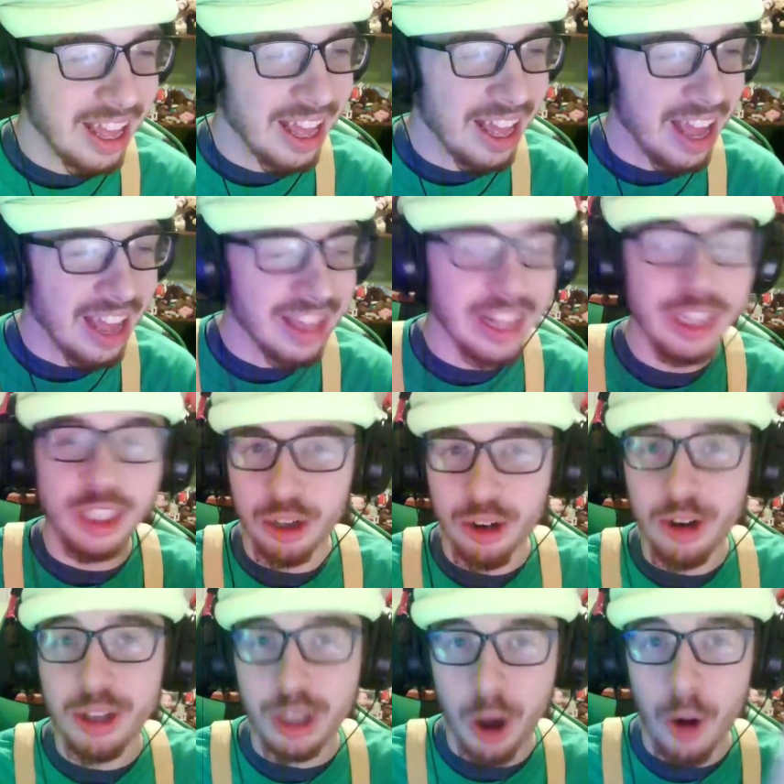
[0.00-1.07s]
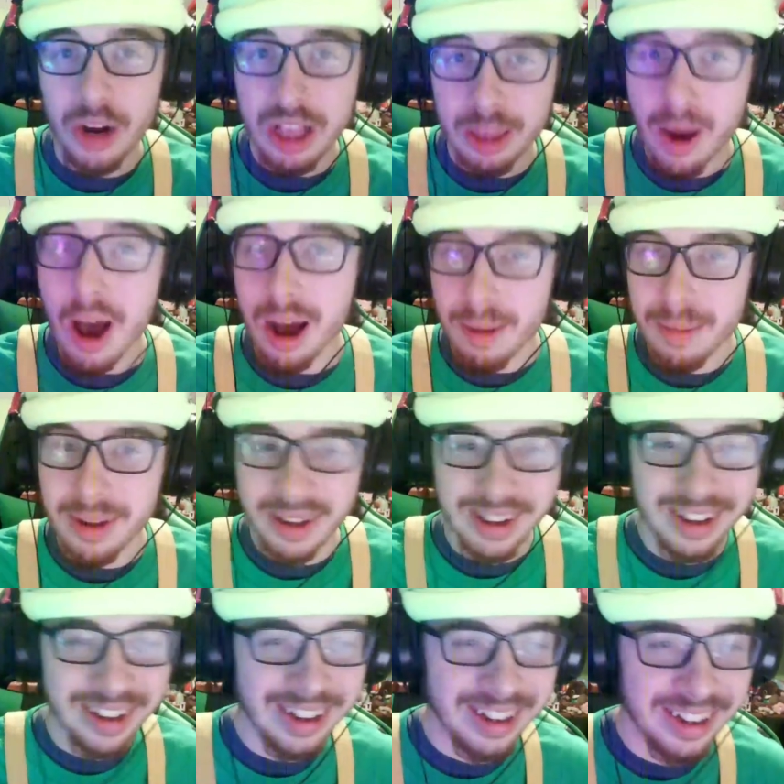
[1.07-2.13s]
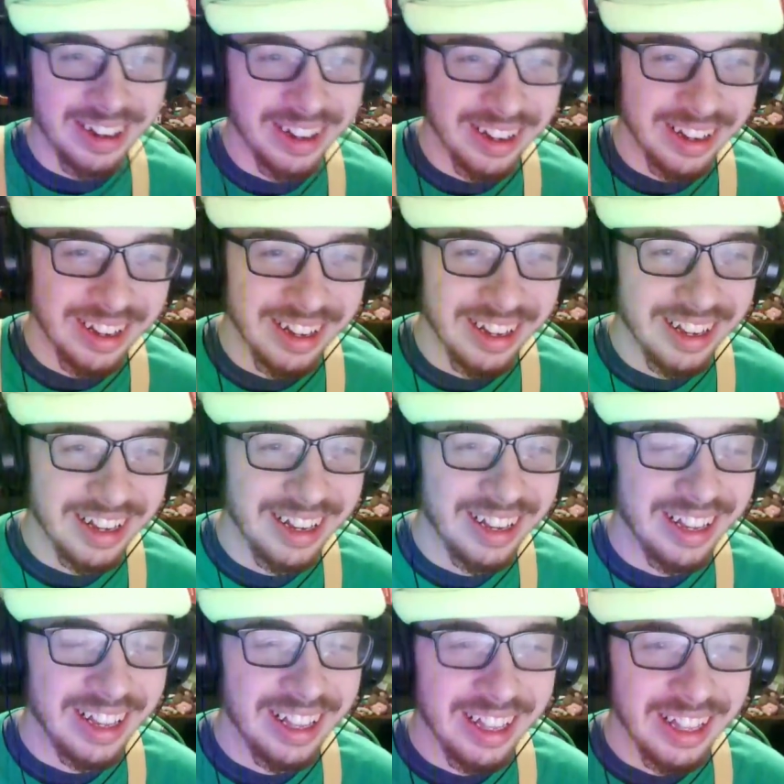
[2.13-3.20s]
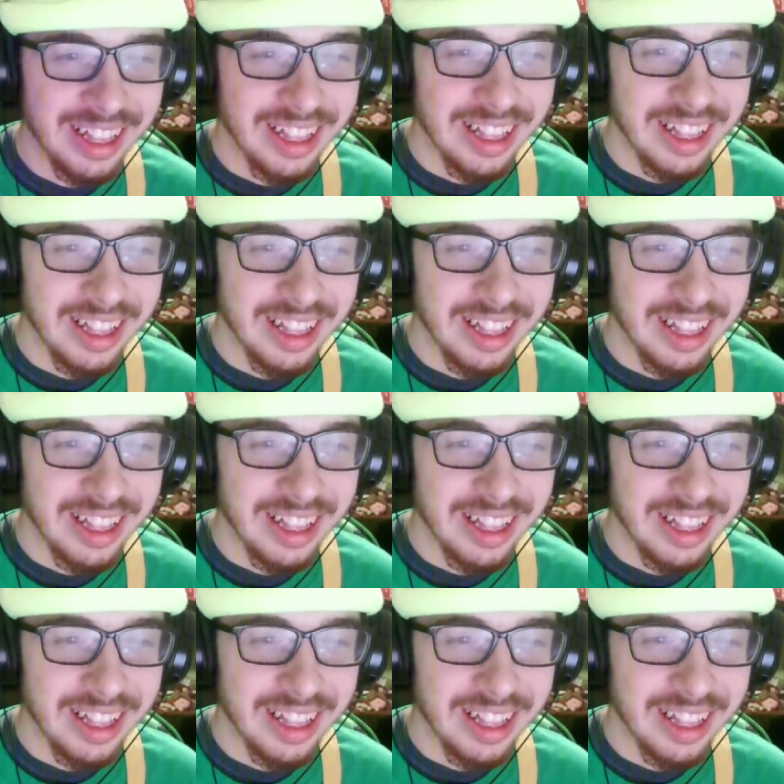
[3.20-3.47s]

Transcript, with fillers: And then Junior's Cody's mom. Oh like a lawyer.